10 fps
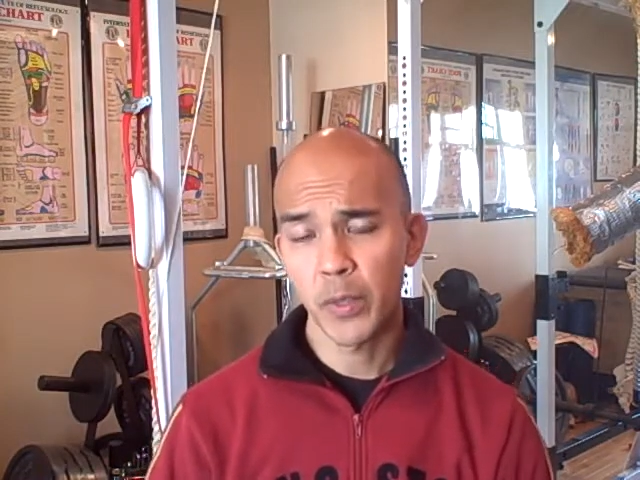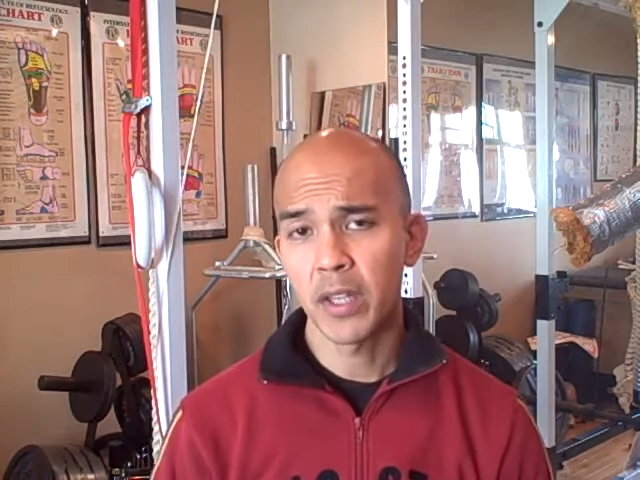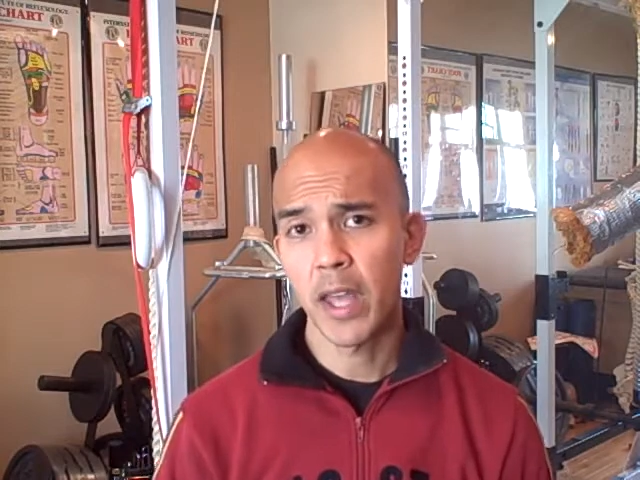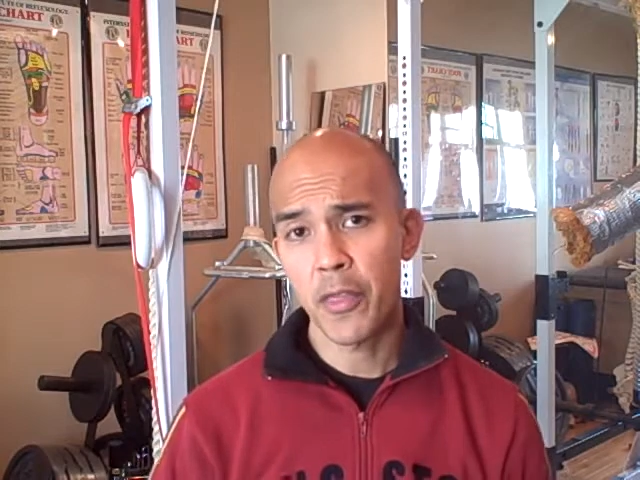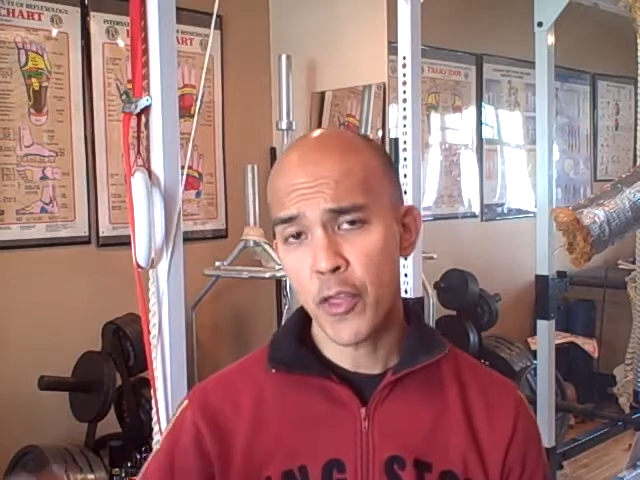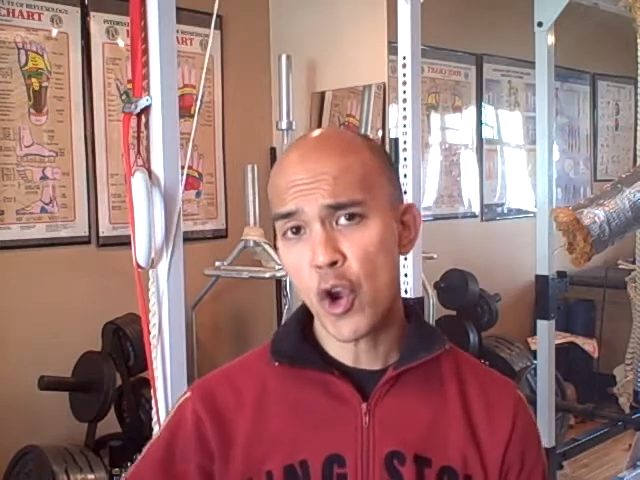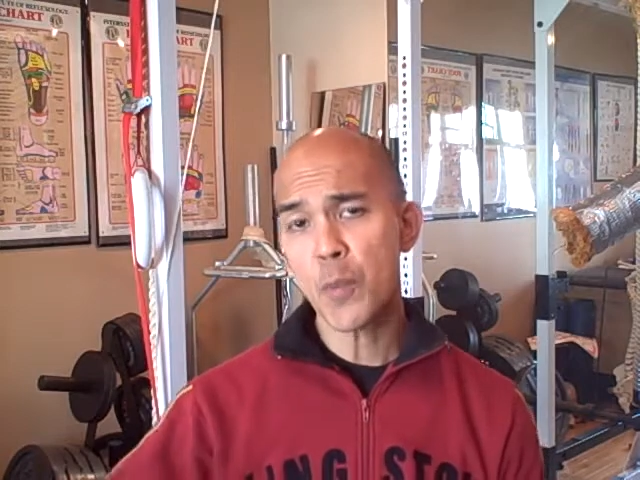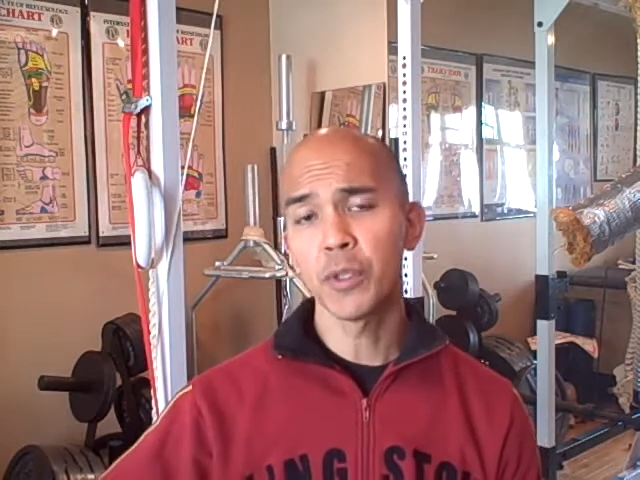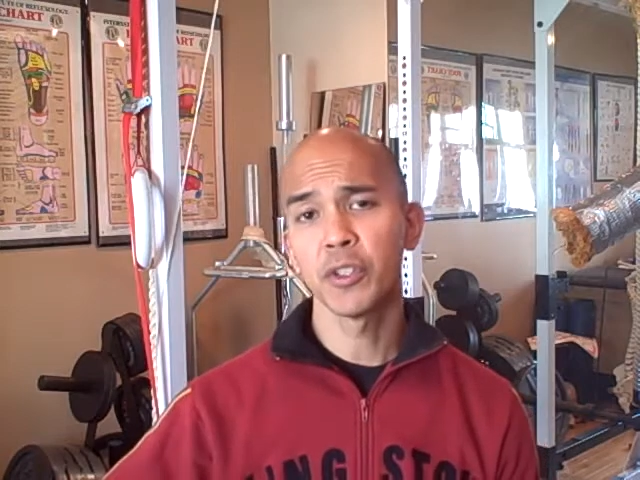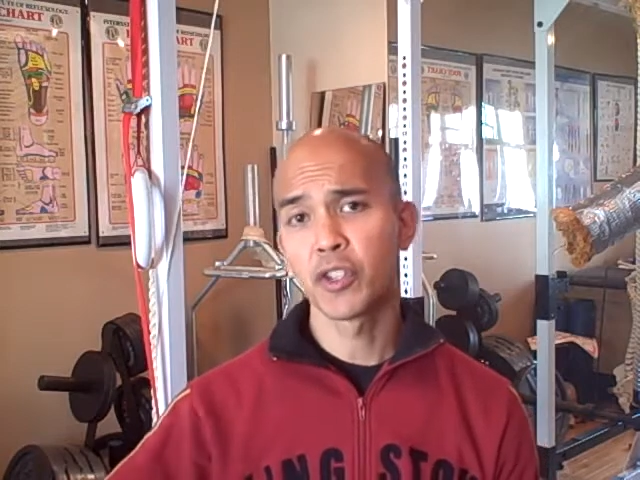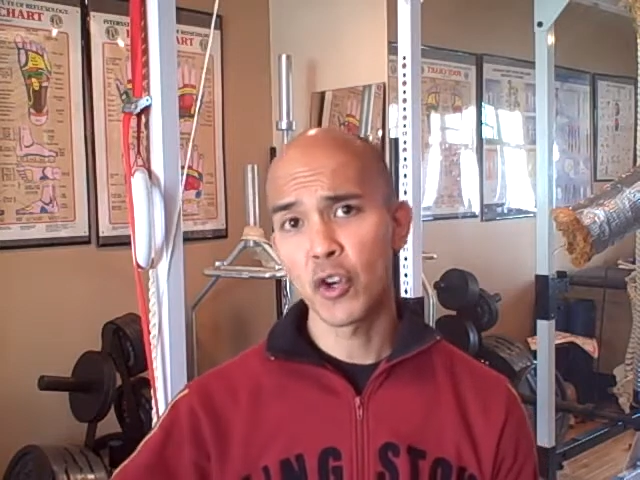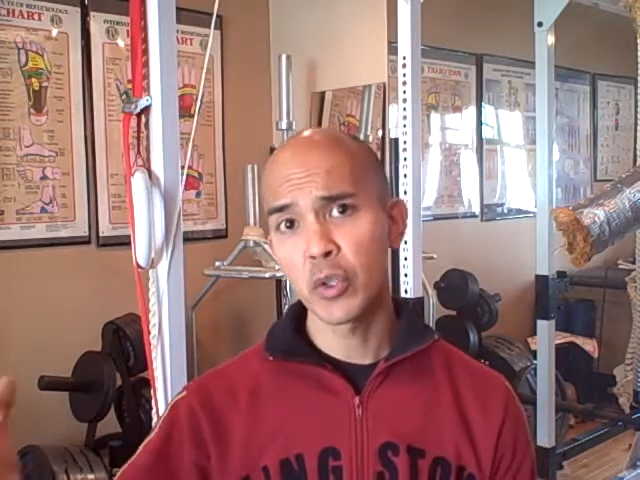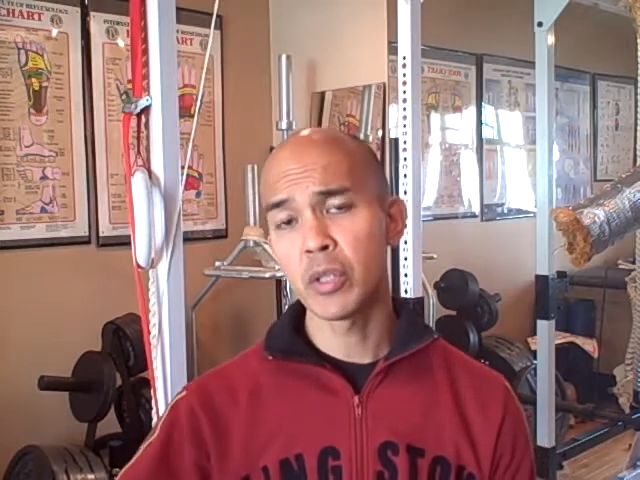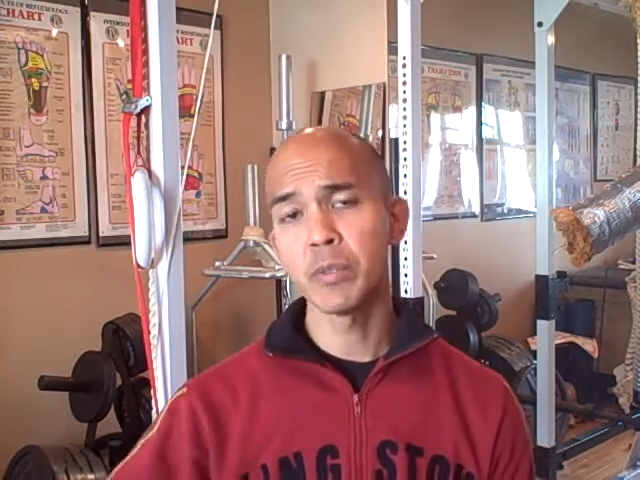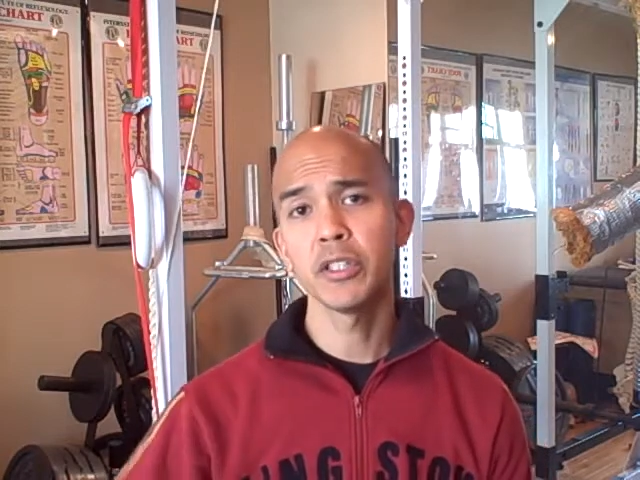and that therapist is
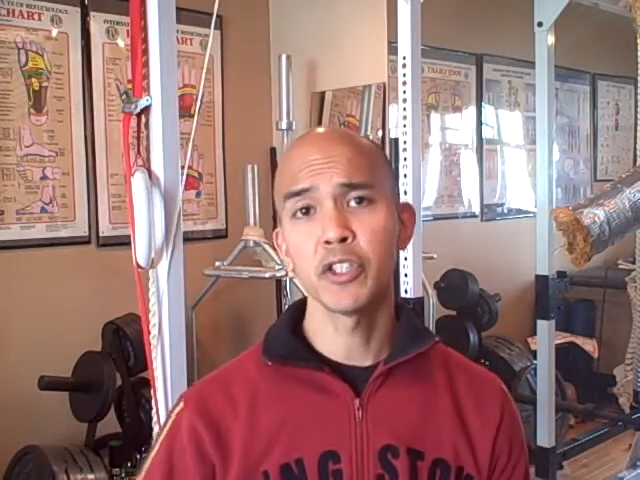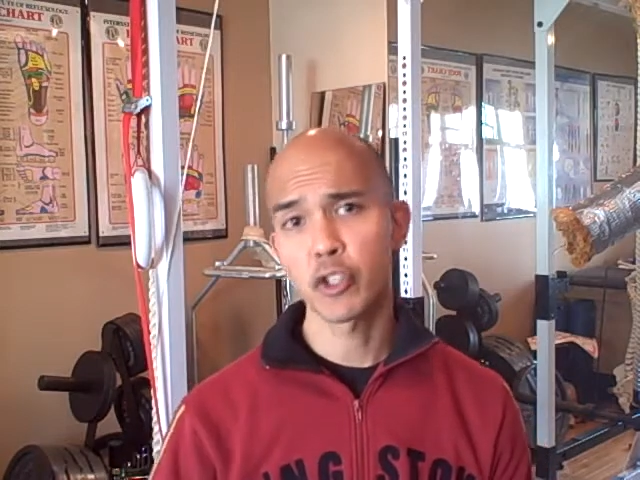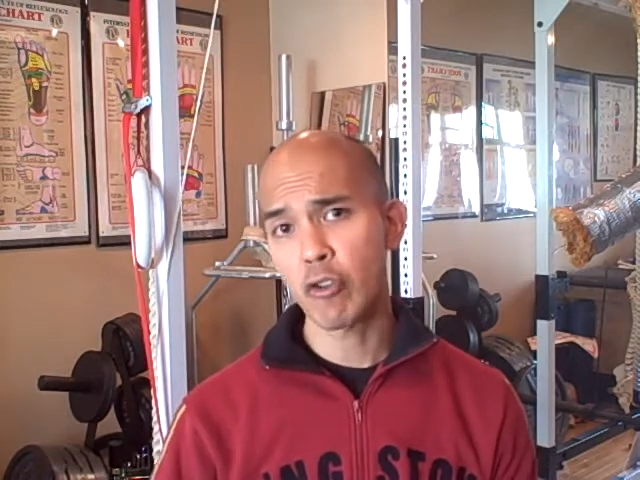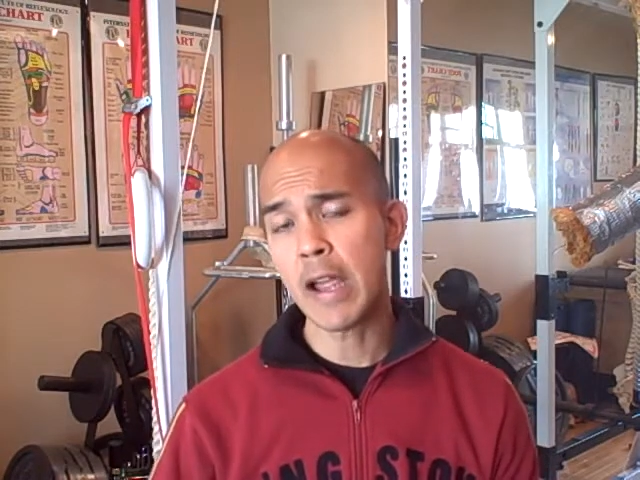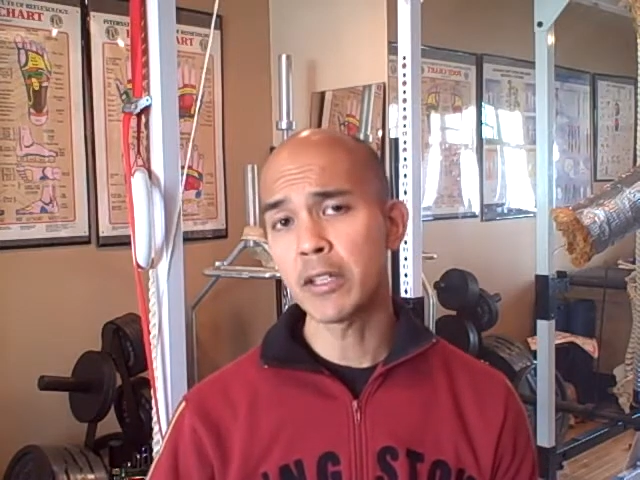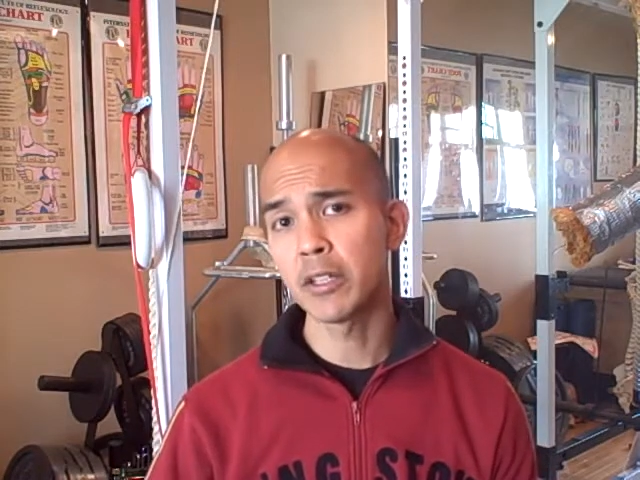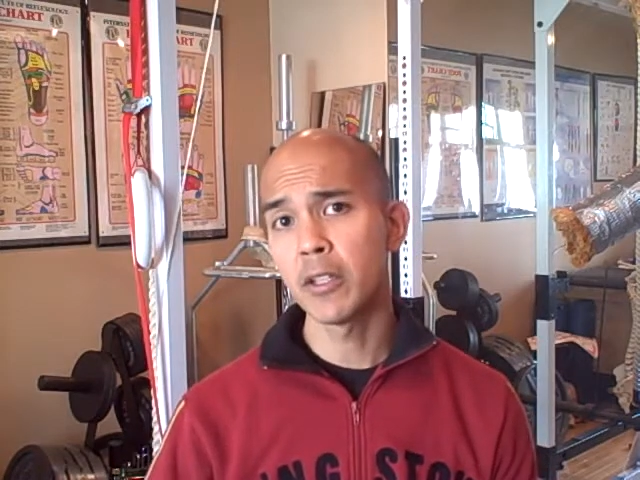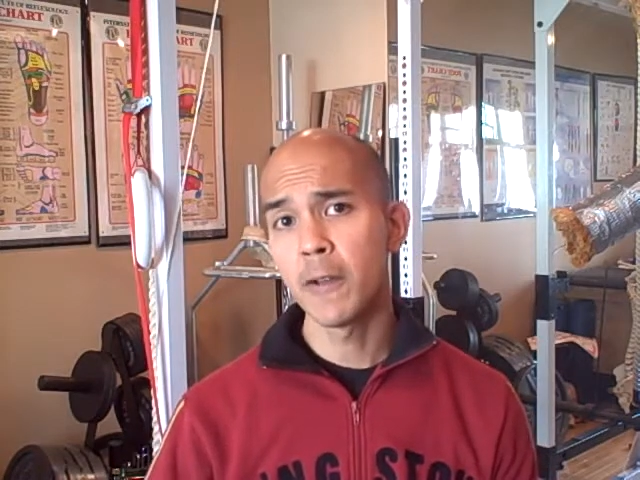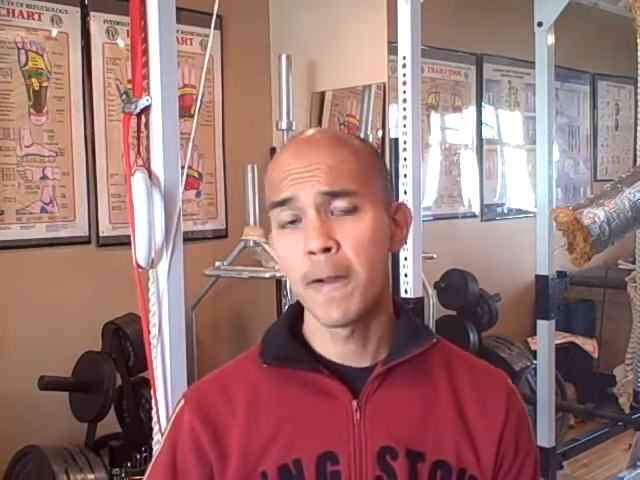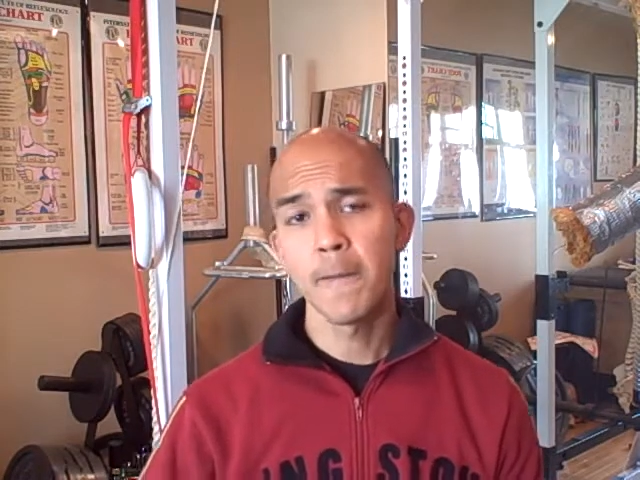going to be distracted